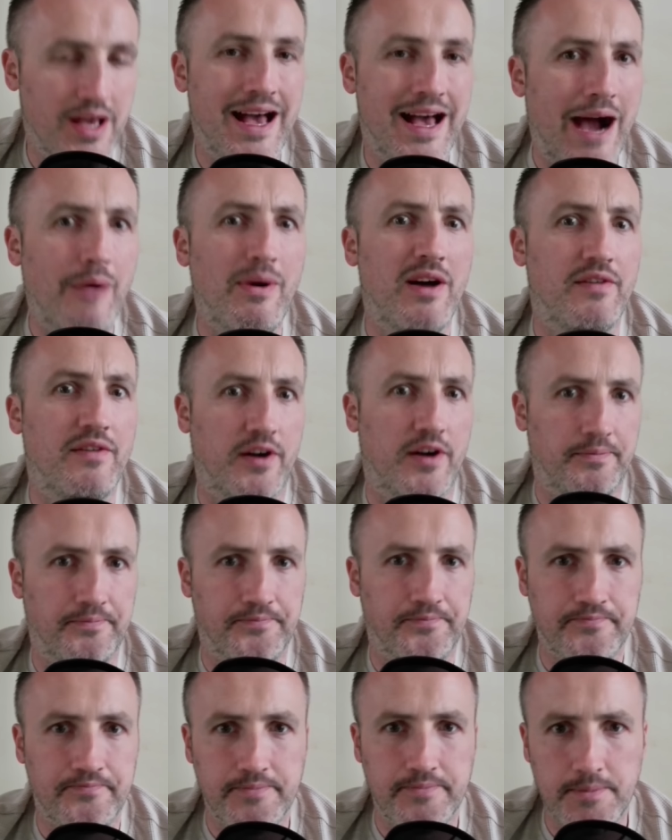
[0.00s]
However,
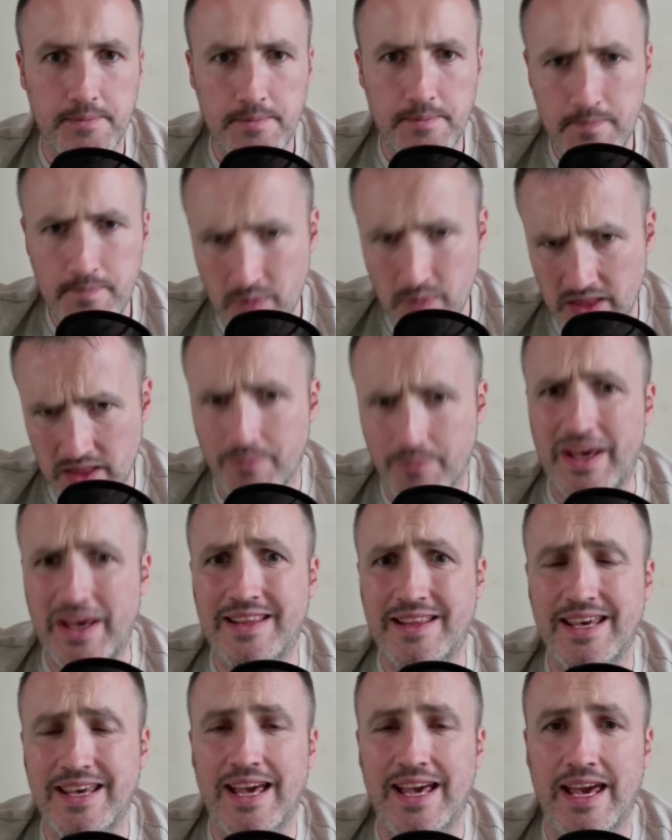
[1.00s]
the
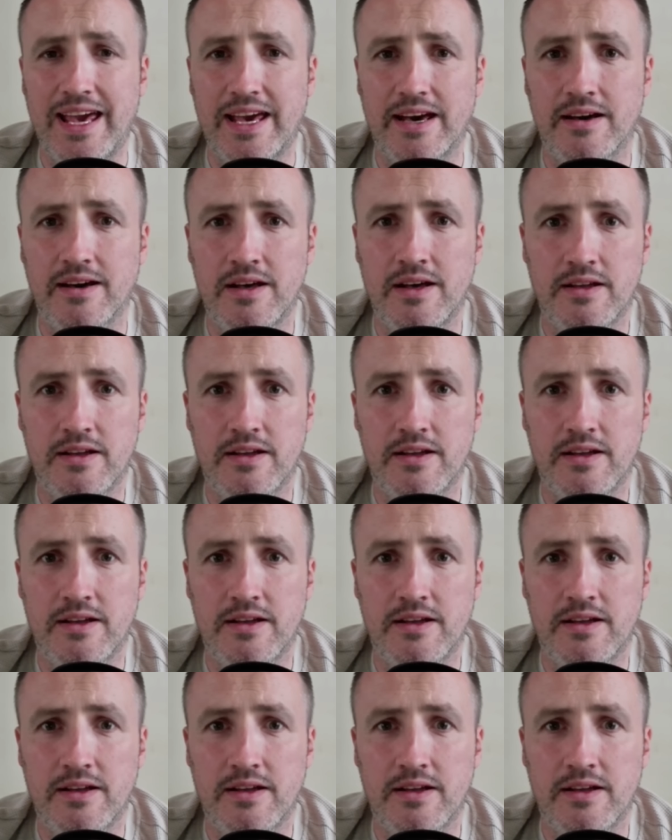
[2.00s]
big thing here